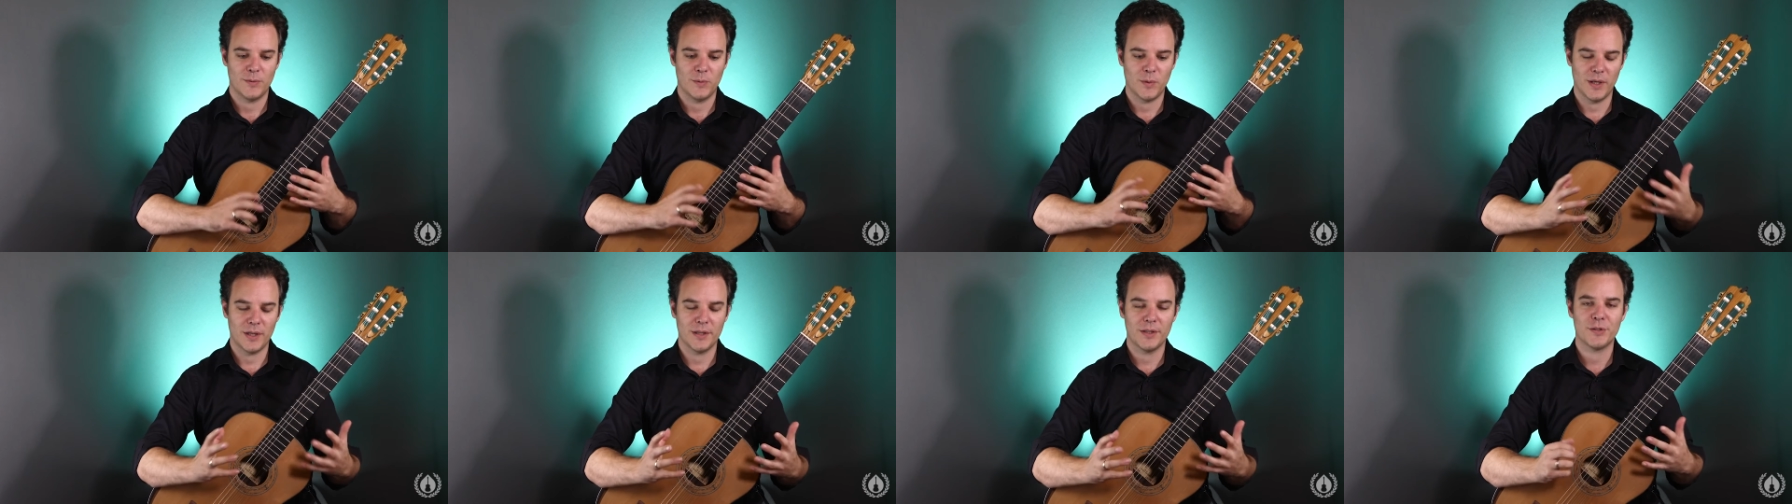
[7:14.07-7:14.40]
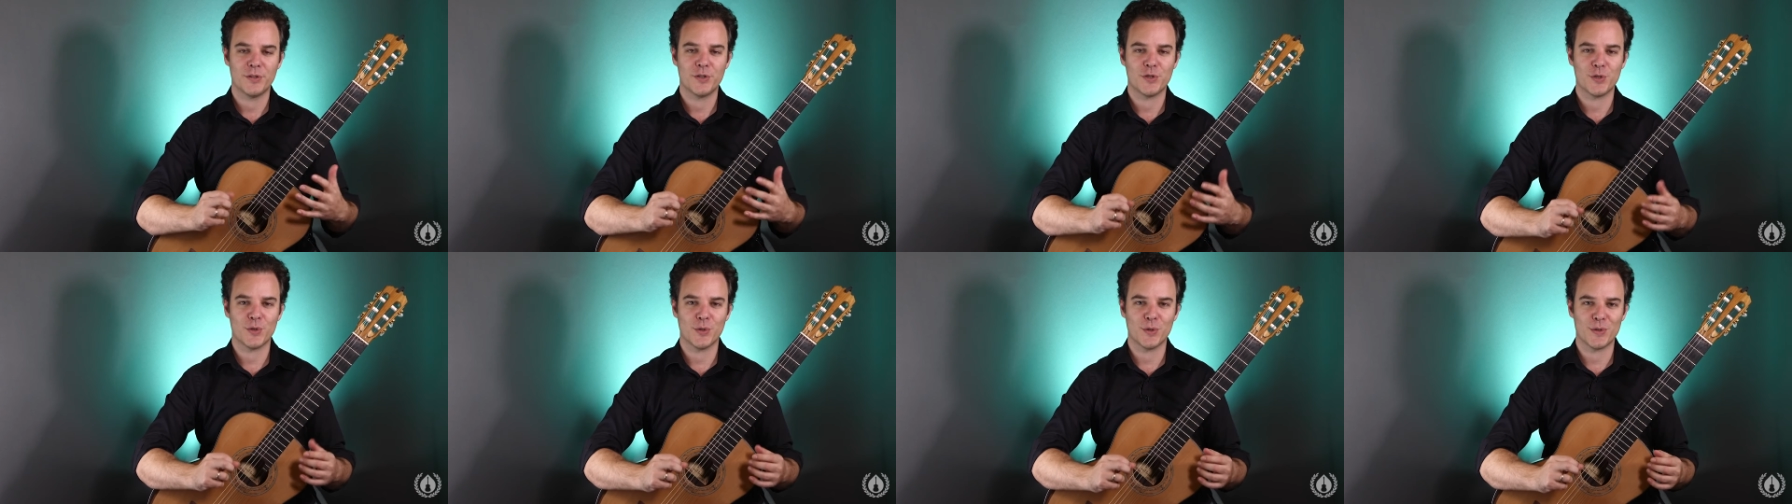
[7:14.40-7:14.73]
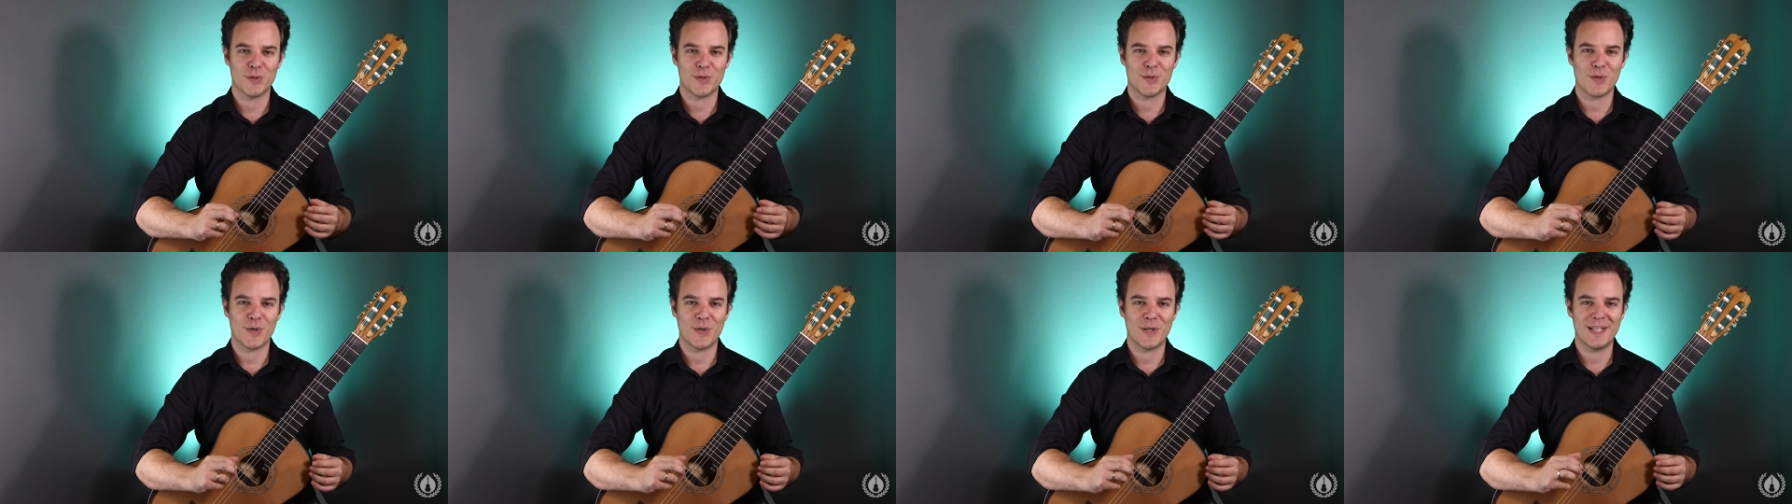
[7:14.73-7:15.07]
well, the
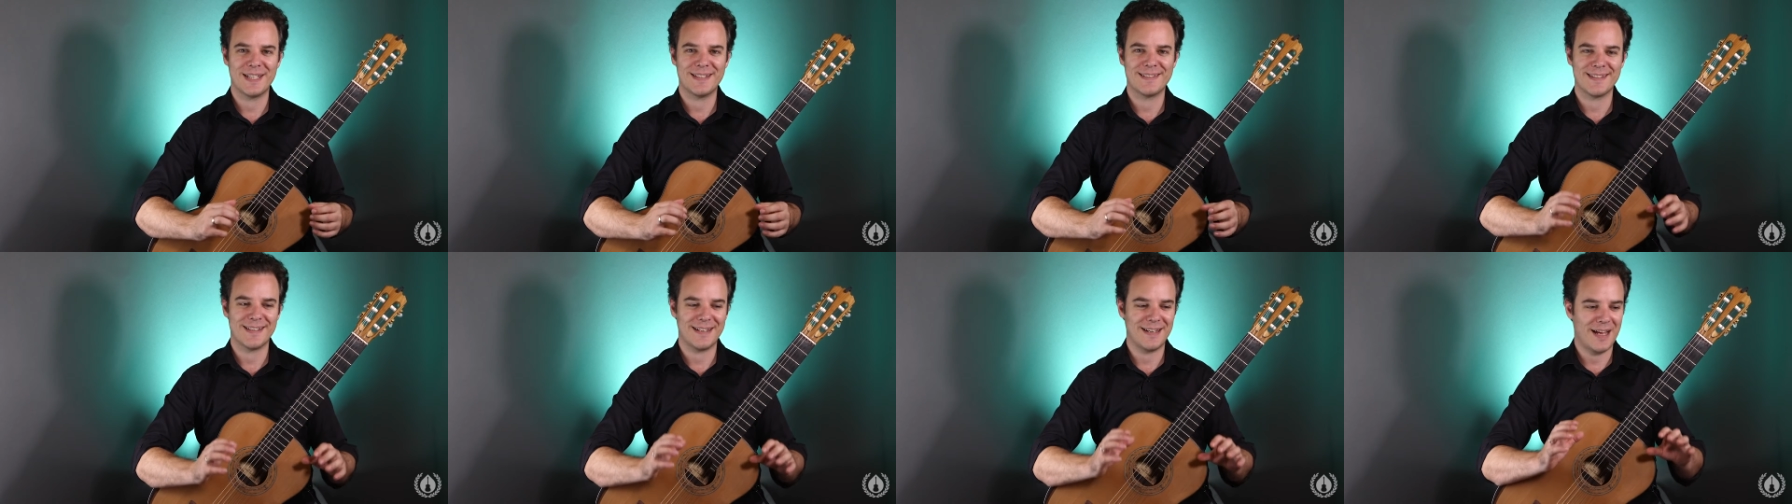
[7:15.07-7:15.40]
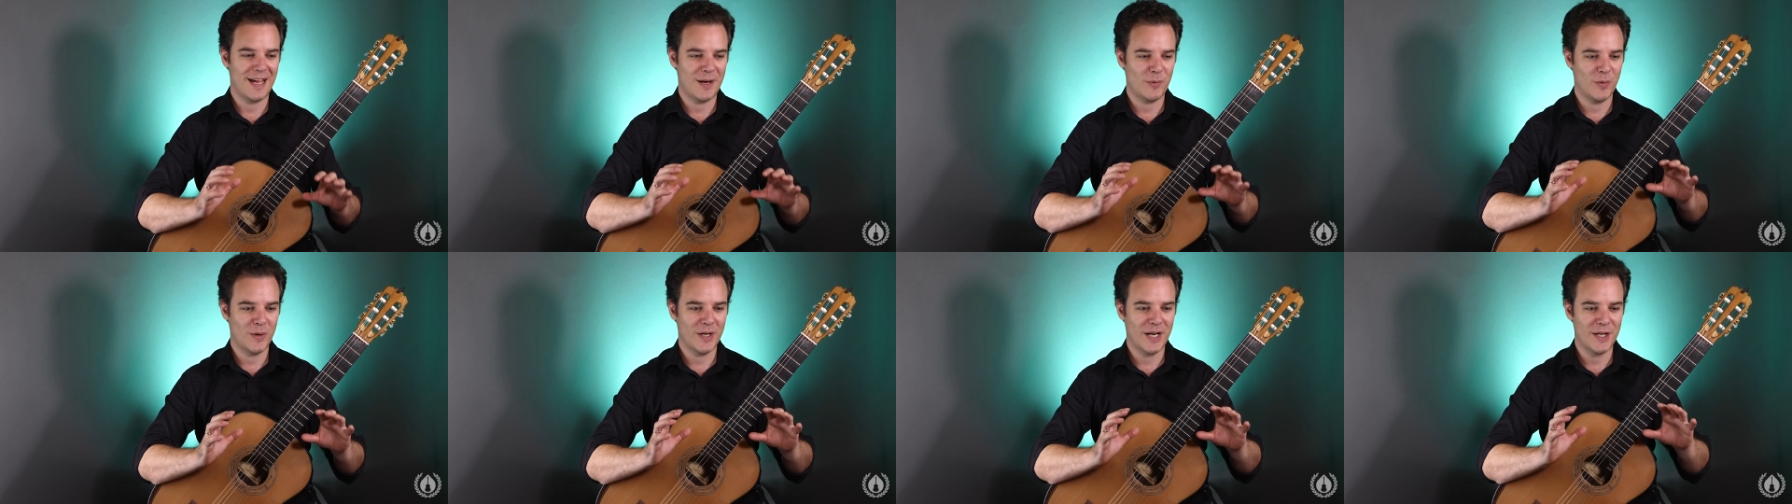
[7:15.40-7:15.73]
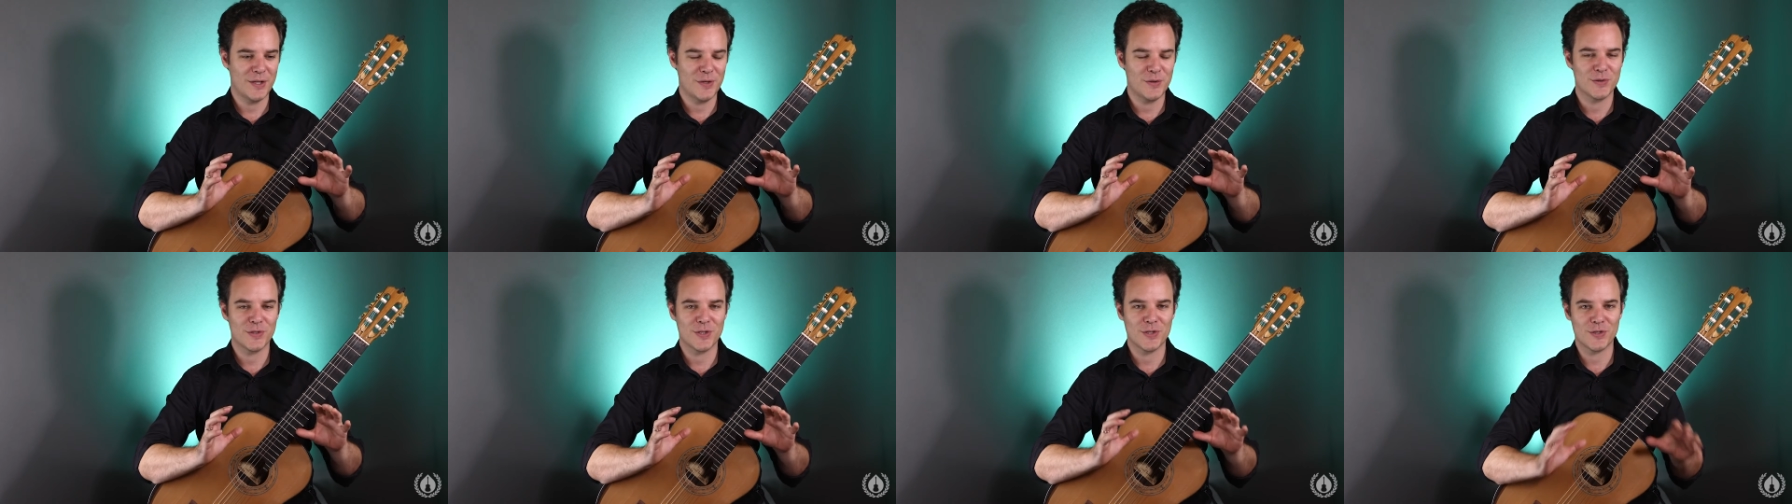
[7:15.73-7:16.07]
short story is that when I
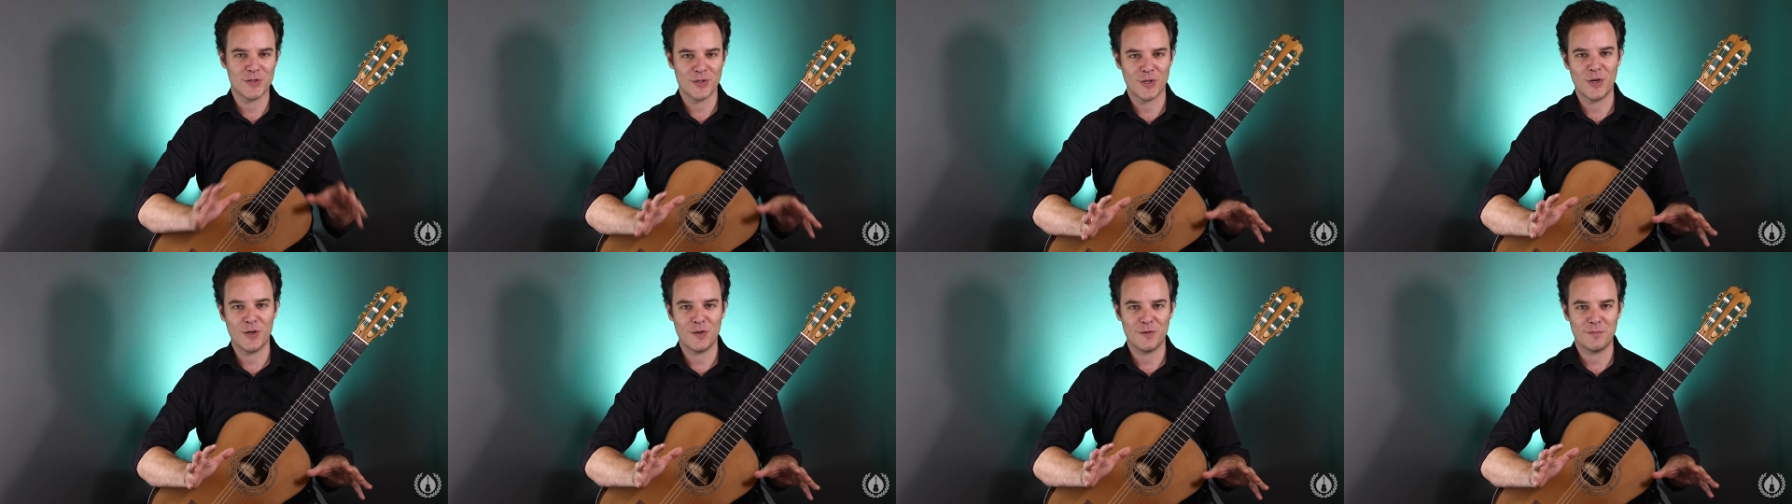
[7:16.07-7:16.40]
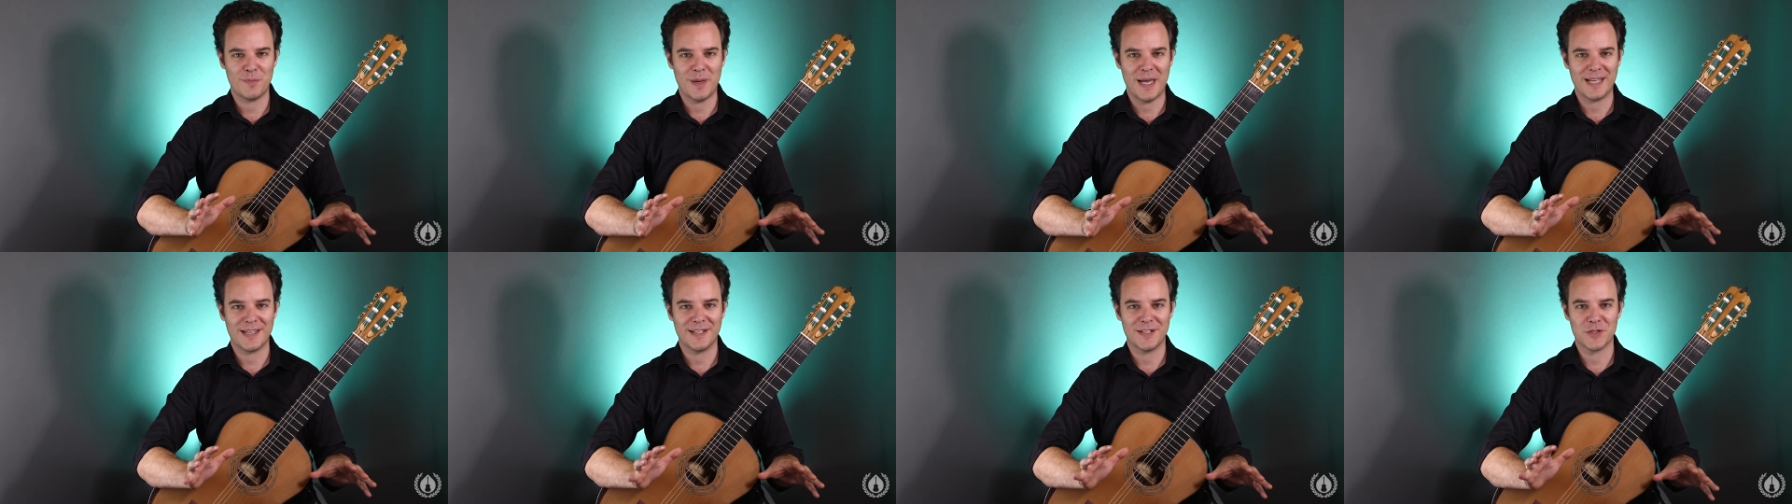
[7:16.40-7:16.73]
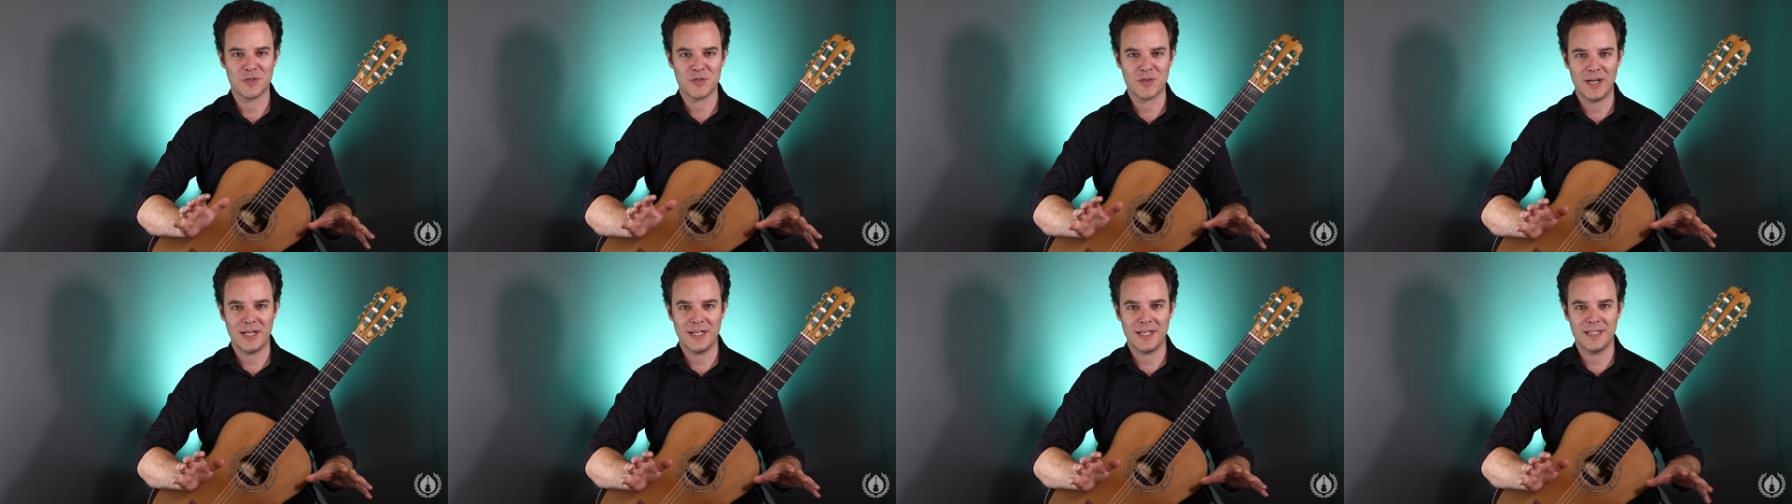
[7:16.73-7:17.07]
used to surf back in
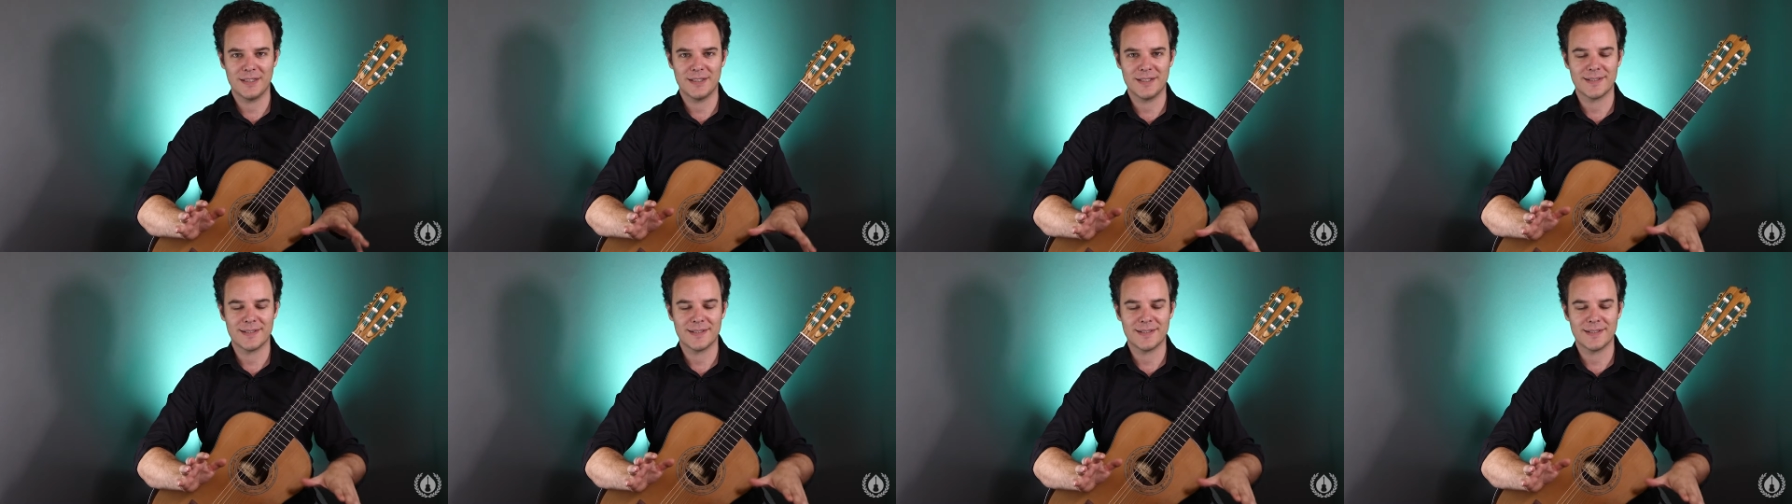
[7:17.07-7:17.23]
Australia,